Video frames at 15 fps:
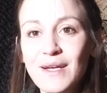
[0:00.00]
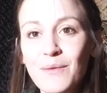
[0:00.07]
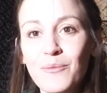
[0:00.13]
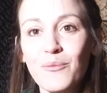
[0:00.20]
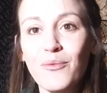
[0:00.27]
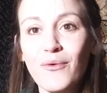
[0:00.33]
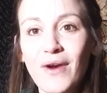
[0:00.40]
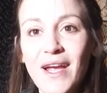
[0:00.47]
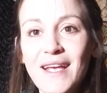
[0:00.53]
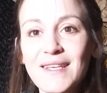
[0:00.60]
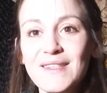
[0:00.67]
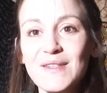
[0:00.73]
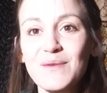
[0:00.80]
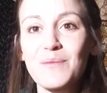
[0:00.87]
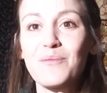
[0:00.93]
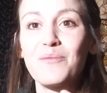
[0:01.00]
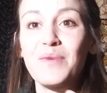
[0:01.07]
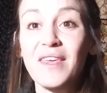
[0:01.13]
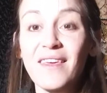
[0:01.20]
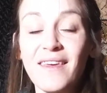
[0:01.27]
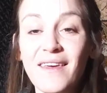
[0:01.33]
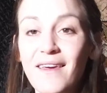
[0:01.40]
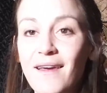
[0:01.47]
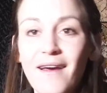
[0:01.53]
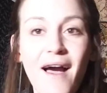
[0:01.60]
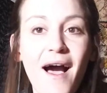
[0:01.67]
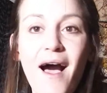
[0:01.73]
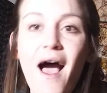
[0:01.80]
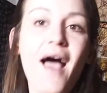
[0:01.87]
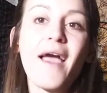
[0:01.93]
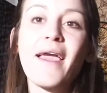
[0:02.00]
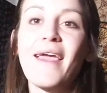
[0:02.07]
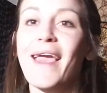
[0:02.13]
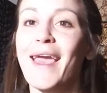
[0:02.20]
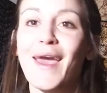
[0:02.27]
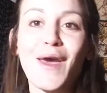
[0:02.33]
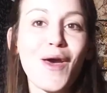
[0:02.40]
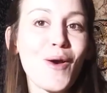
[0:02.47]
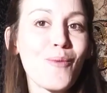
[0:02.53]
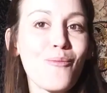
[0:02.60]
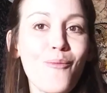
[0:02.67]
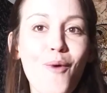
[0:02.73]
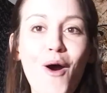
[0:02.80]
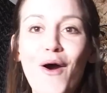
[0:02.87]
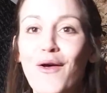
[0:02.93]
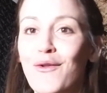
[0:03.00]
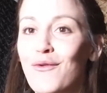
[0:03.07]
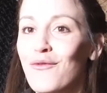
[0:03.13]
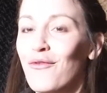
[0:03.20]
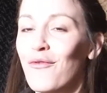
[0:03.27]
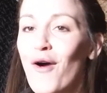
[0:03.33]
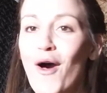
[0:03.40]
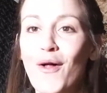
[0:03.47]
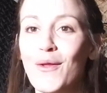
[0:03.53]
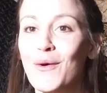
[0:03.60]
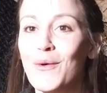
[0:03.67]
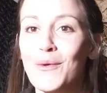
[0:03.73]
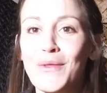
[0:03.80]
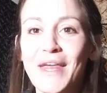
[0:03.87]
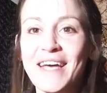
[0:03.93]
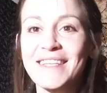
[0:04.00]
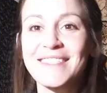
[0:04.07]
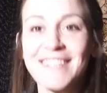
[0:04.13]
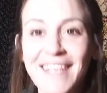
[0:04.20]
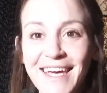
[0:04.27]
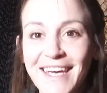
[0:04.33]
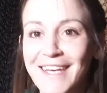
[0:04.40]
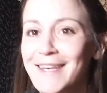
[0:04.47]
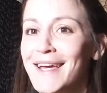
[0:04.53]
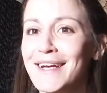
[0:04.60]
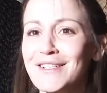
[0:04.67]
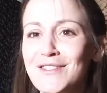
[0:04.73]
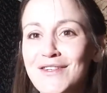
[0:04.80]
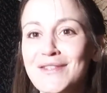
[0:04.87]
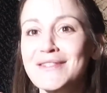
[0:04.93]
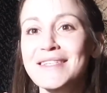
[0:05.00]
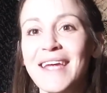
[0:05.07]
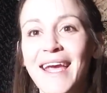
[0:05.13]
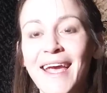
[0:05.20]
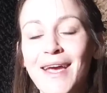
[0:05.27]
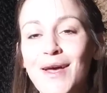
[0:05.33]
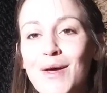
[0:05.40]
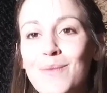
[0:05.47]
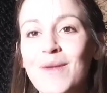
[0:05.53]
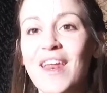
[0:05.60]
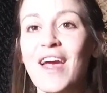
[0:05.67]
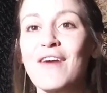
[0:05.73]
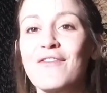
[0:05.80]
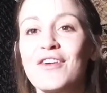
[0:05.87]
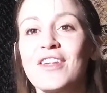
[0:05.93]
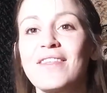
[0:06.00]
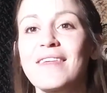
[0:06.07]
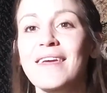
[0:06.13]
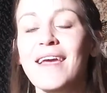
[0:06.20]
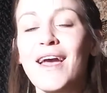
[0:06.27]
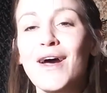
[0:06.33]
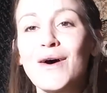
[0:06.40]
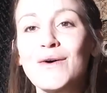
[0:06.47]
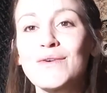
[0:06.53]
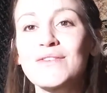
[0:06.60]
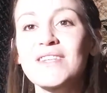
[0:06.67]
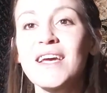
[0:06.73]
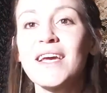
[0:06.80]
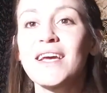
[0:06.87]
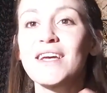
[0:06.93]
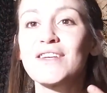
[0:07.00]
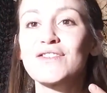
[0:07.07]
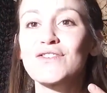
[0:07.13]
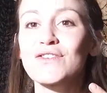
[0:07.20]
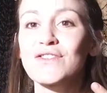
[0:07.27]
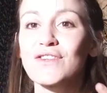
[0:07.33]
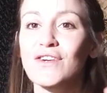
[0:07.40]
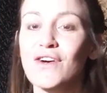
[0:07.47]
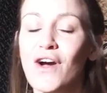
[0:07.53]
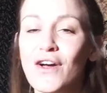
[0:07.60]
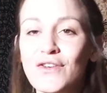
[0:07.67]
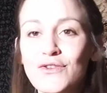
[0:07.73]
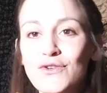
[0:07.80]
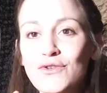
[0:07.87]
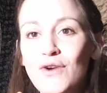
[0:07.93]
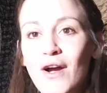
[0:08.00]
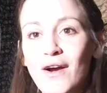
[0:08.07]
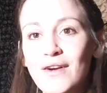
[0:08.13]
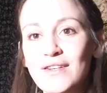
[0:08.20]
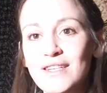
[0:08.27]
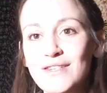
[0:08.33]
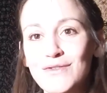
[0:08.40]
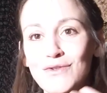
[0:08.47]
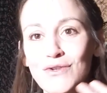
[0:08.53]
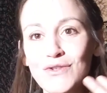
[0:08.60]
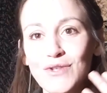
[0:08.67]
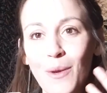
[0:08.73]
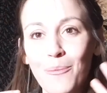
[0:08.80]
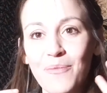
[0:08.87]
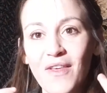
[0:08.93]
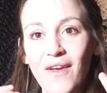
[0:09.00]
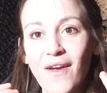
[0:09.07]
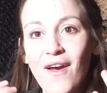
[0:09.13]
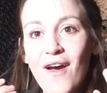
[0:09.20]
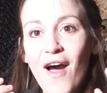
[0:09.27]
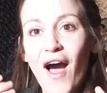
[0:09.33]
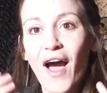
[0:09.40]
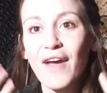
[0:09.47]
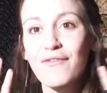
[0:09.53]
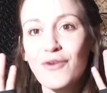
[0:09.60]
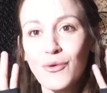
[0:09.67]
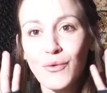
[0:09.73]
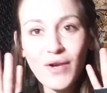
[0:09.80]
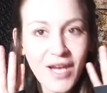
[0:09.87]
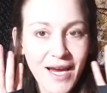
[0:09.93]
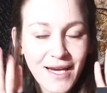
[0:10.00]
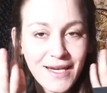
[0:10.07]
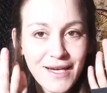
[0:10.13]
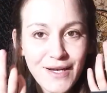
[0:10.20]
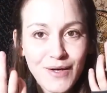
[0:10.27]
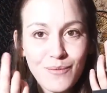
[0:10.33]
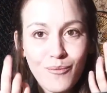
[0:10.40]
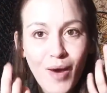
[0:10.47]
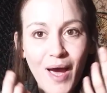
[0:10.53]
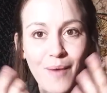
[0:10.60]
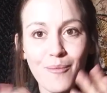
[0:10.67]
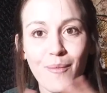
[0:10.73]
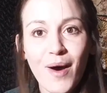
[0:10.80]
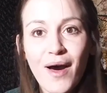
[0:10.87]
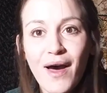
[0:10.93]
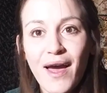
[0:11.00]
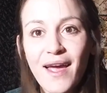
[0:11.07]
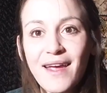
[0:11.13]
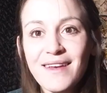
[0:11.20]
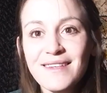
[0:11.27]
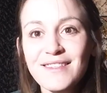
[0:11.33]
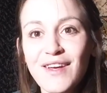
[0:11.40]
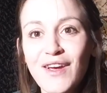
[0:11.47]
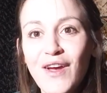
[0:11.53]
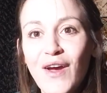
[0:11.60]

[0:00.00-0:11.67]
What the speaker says: embrace being. I am unfollowed. That's it. I just am, and everything else is just a construct, is just something I've created in my mind.